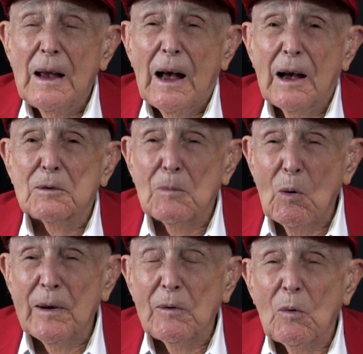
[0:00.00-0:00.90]
I was
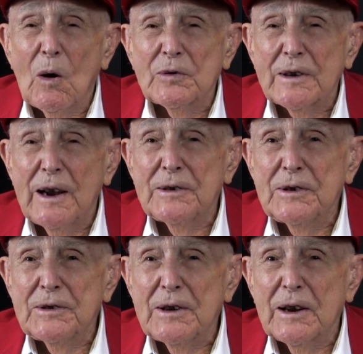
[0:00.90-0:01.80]
born in
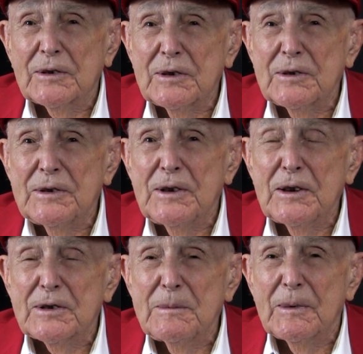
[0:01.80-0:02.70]
Waxahachie, Texas, on
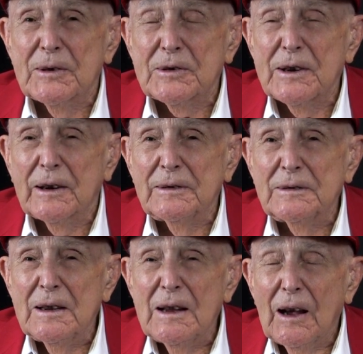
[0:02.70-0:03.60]
December the 2nd
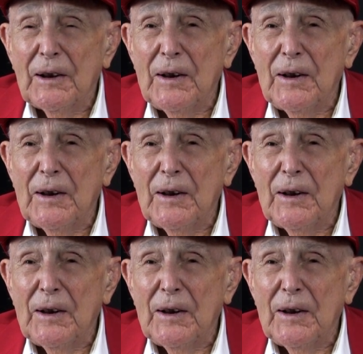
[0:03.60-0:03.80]
of